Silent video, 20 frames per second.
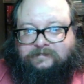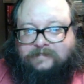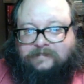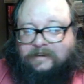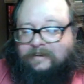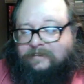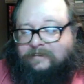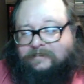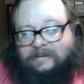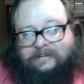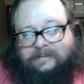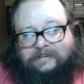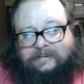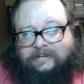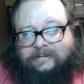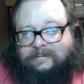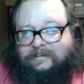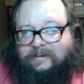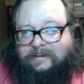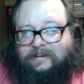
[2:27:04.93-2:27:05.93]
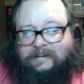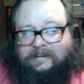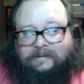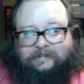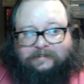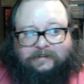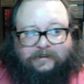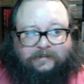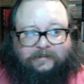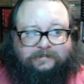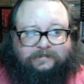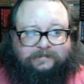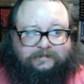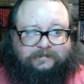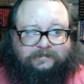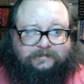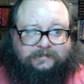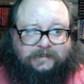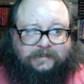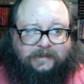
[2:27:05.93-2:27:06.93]
Sometimes you just gotta let them go.
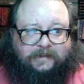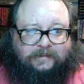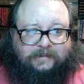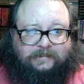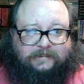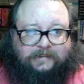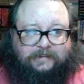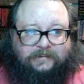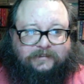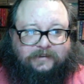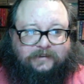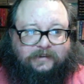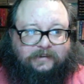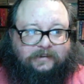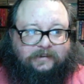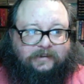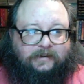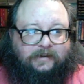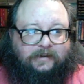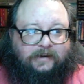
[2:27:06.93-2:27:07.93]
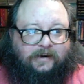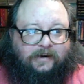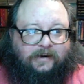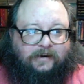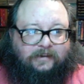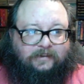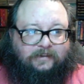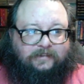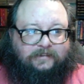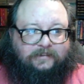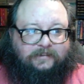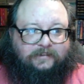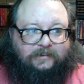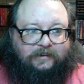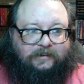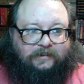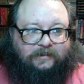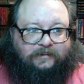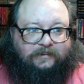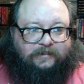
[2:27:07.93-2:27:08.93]
Yeah, that's right. All right, let's
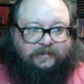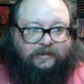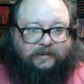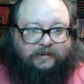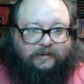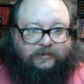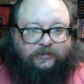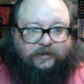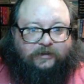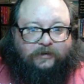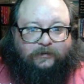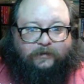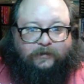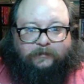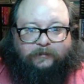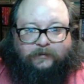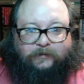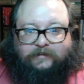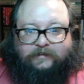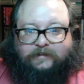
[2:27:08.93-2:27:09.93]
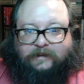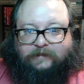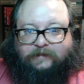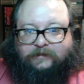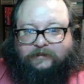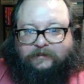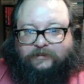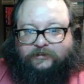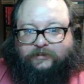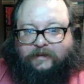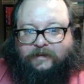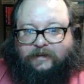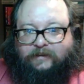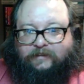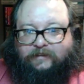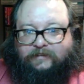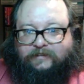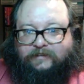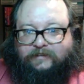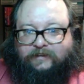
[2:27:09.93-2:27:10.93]
check one more time with the chat.
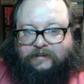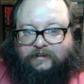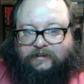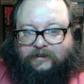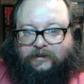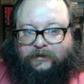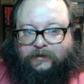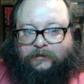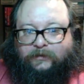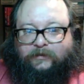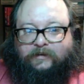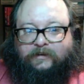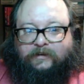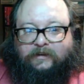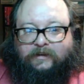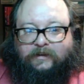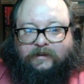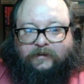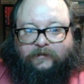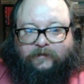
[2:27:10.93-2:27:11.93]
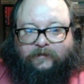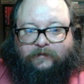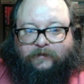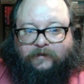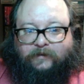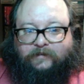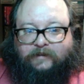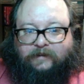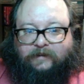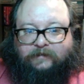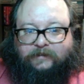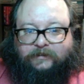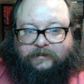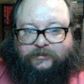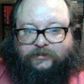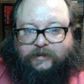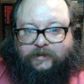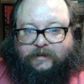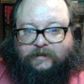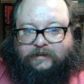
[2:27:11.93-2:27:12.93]
Let's say hello one more time in the
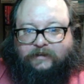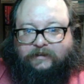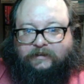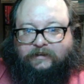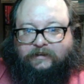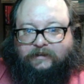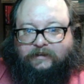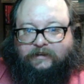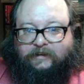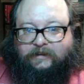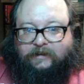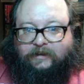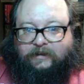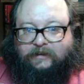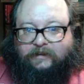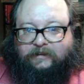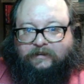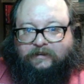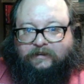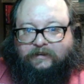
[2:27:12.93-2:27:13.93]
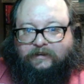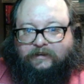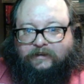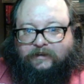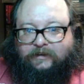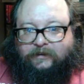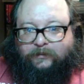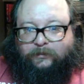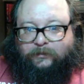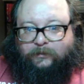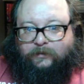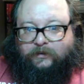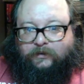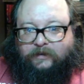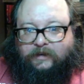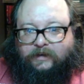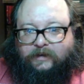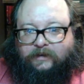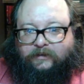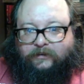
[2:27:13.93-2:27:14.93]
chat, and then we'll
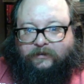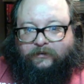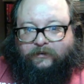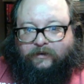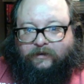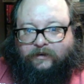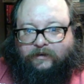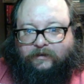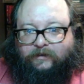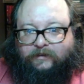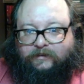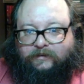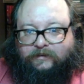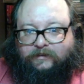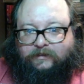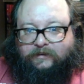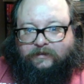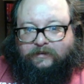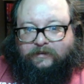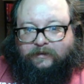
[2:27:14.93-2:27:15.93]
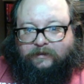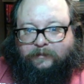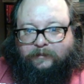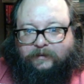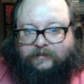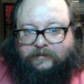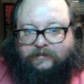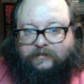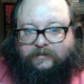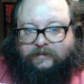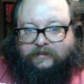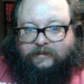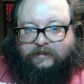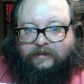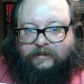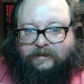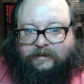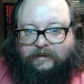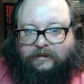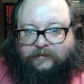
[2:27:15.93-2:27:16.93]
get into our basically
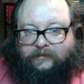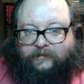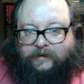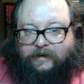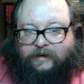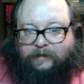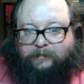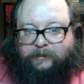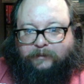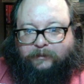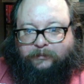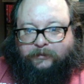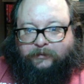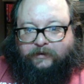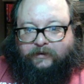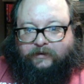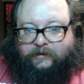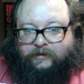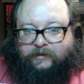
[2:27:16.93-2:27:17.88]
wrap up here.